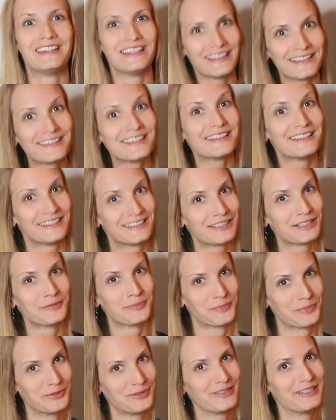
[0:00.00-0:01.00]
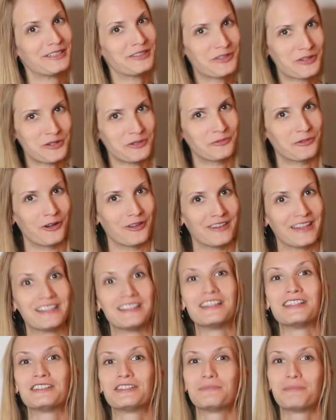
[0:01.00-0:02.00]
this is a pretty good one, and
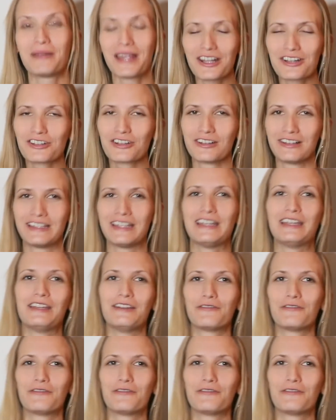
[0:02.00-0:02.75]
especially